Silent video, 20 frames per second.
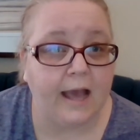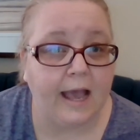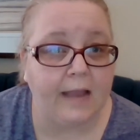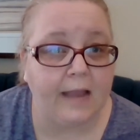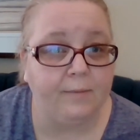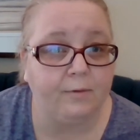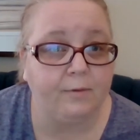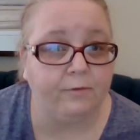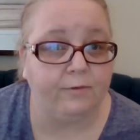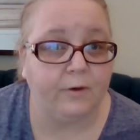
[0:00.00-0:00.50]

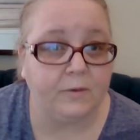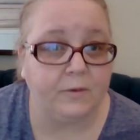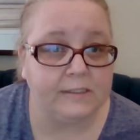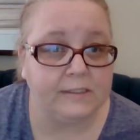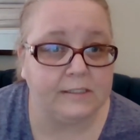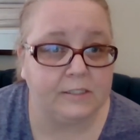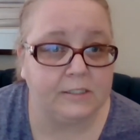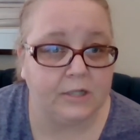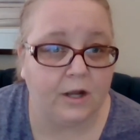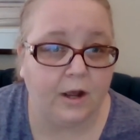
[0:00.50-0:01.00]

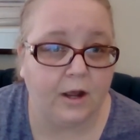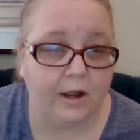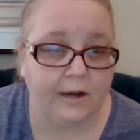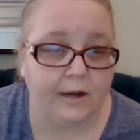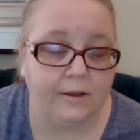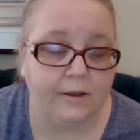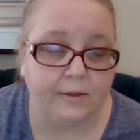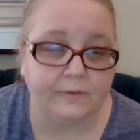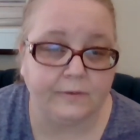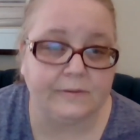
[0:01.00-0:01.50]
hyper-focused
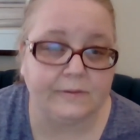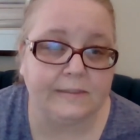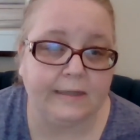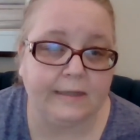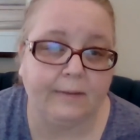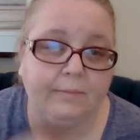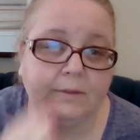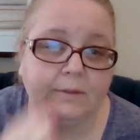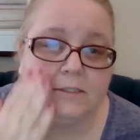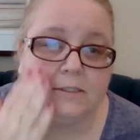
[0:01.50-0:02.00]
on those
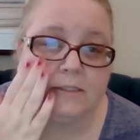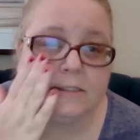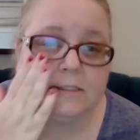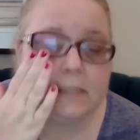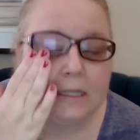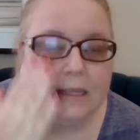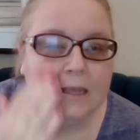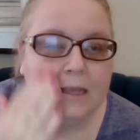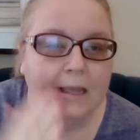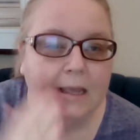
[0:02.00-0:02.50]
numbers
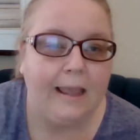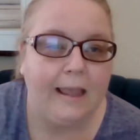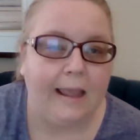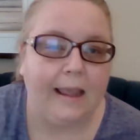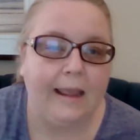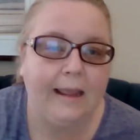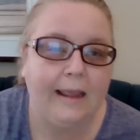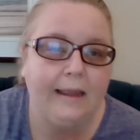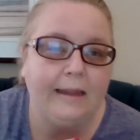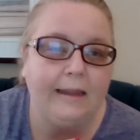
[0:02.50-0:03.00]

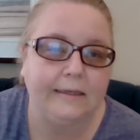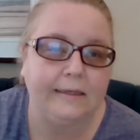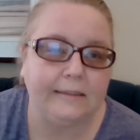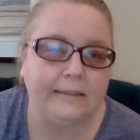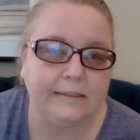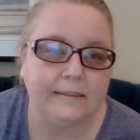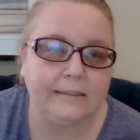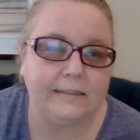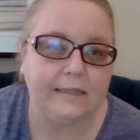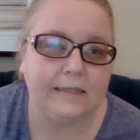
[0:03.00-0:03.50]

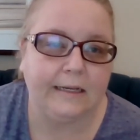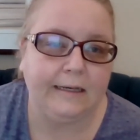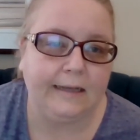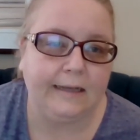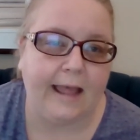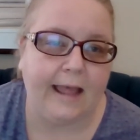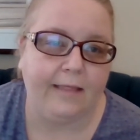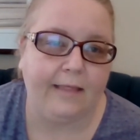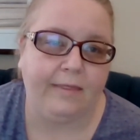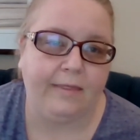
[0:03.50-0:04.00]
and
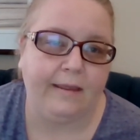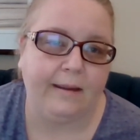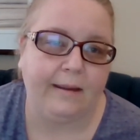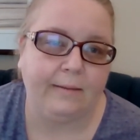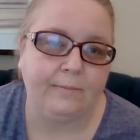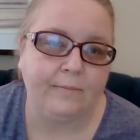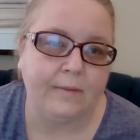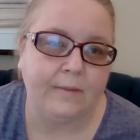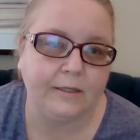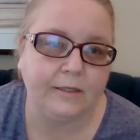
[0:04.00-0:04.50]
let
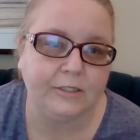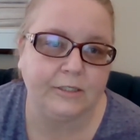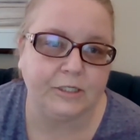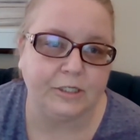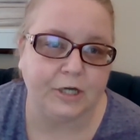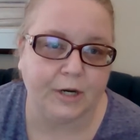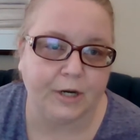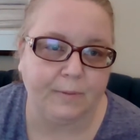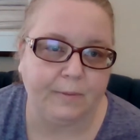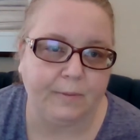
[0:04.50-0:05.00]
them
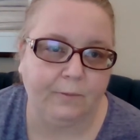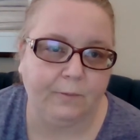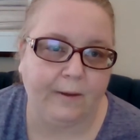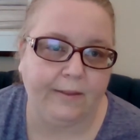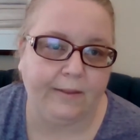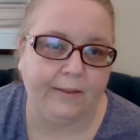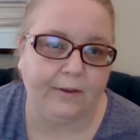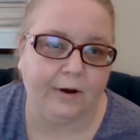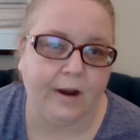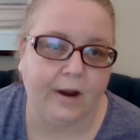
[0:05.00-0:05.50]
determine
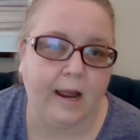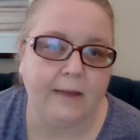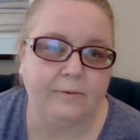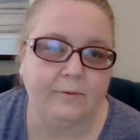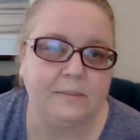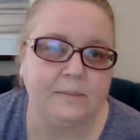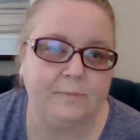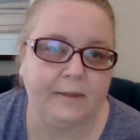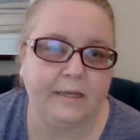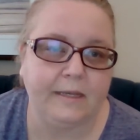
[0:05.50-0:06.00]
whether I
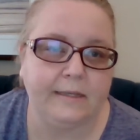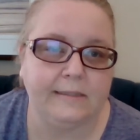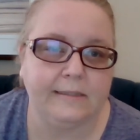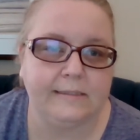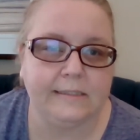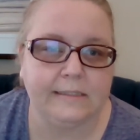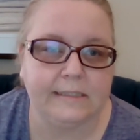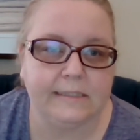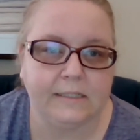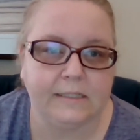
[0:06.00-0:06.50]
was being
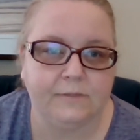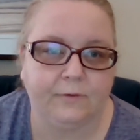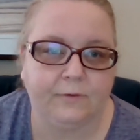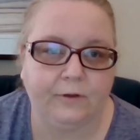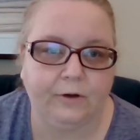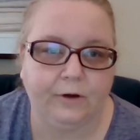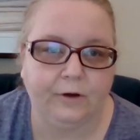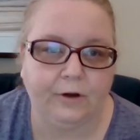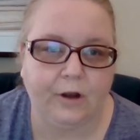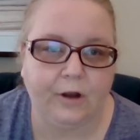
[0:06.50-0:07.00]

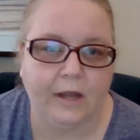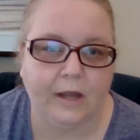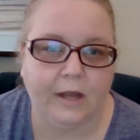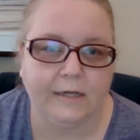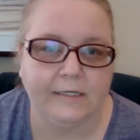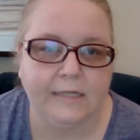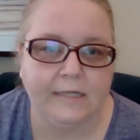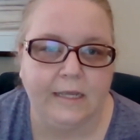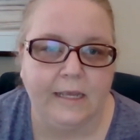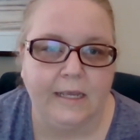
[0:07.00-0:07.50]
successful or
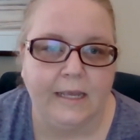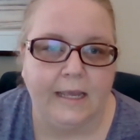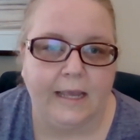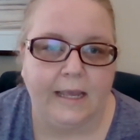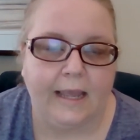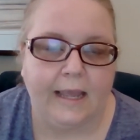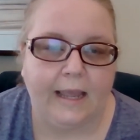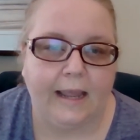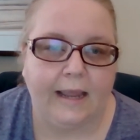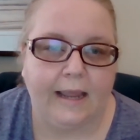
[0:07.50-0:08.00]
not.
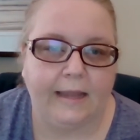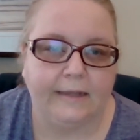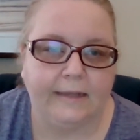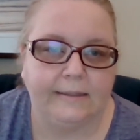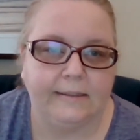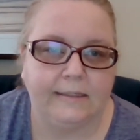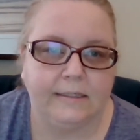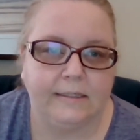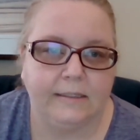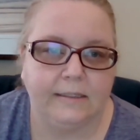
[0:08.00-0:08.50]

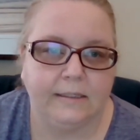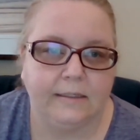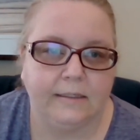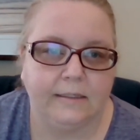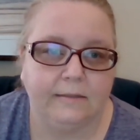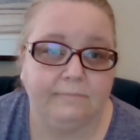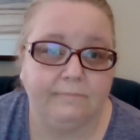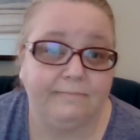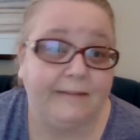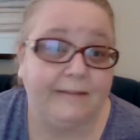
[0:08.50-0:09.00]
And
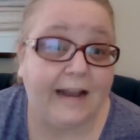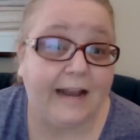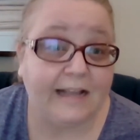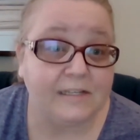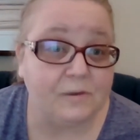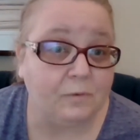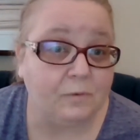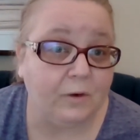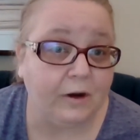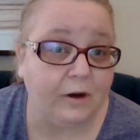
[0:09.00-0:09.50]
it
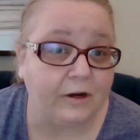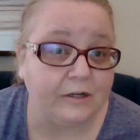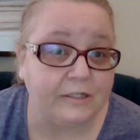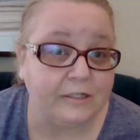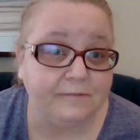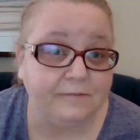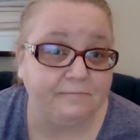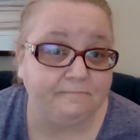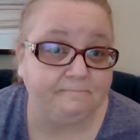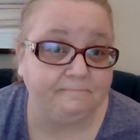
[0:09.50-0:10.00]
hasn't
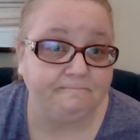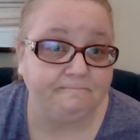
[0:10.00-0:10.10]
worked.